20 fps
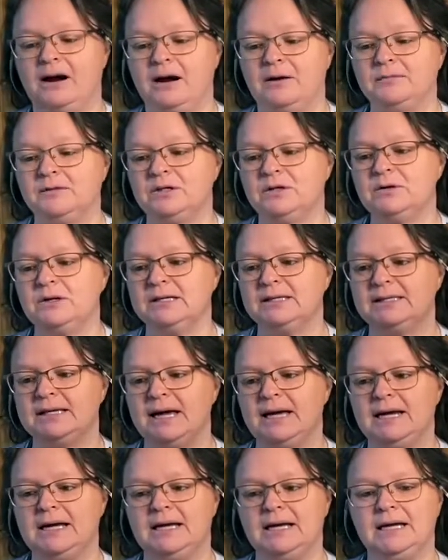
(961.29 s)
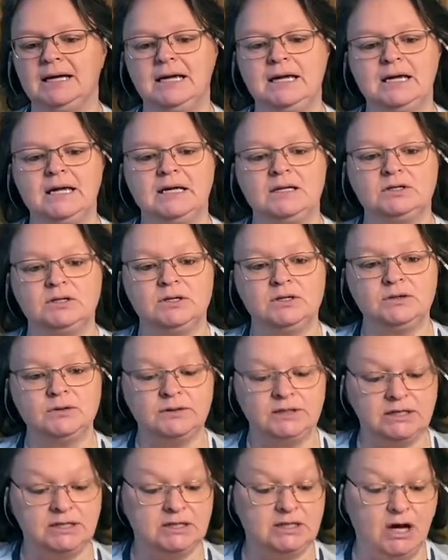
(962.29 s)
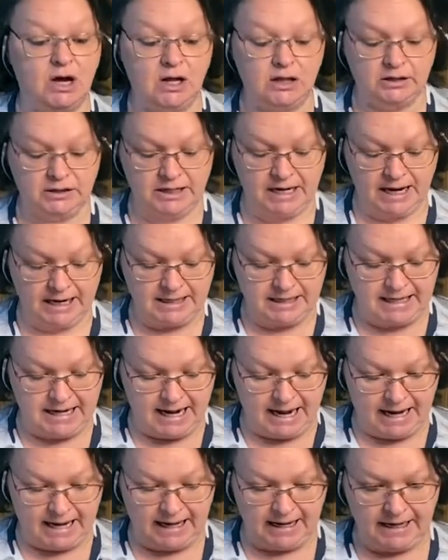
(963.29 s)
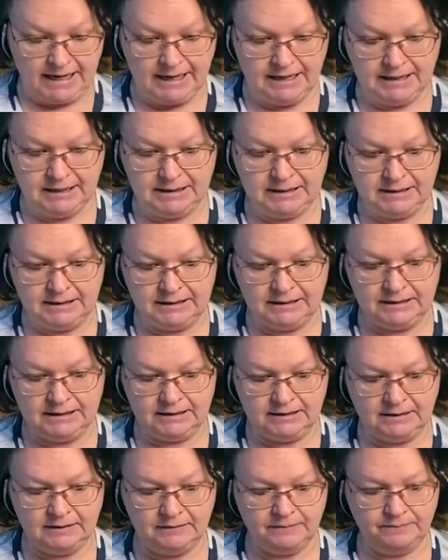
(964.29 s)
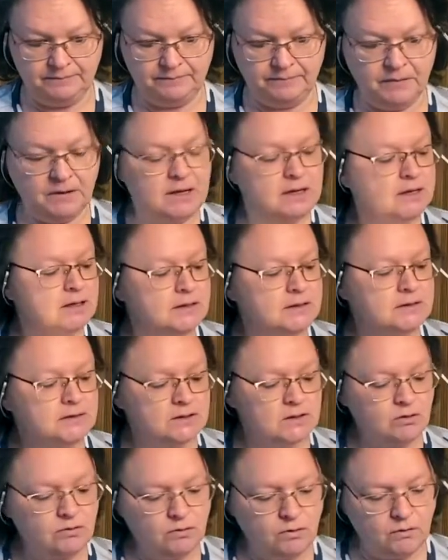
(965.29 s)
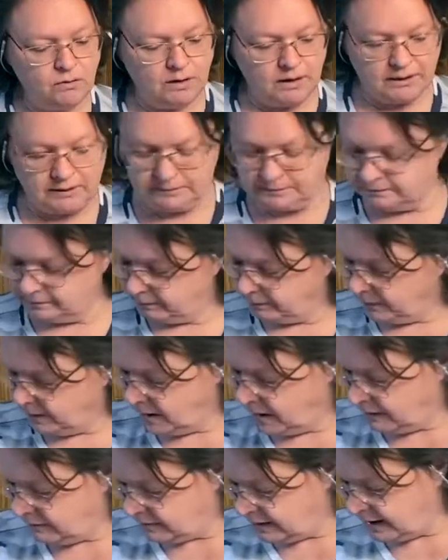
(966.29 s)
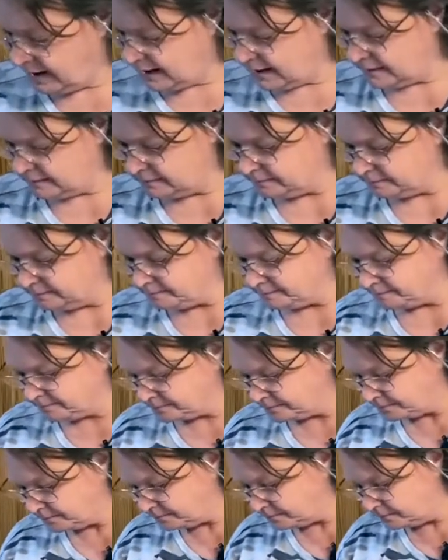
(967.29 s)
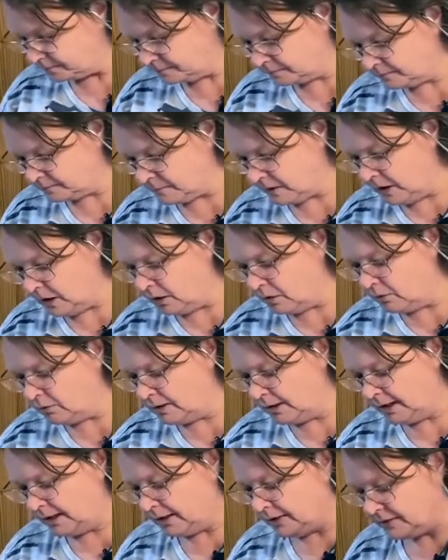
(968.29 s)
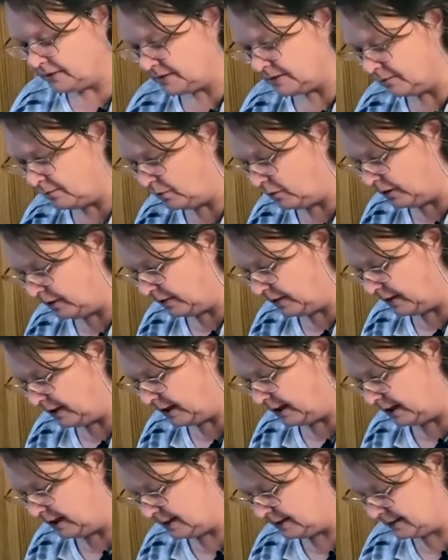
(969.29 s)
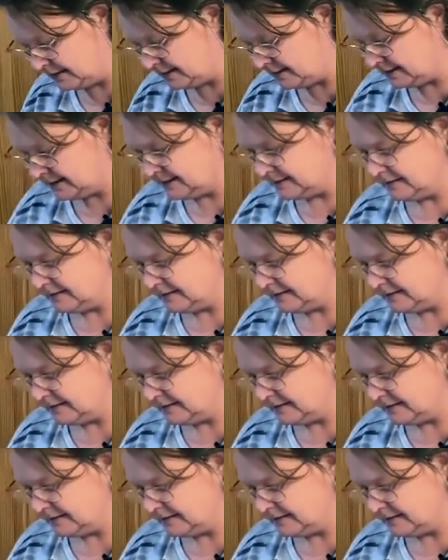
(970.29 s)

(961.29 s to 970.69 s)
I'm so excited. So this was a dollar ninety-nine. So cool. All right. Oh, and here's some more things.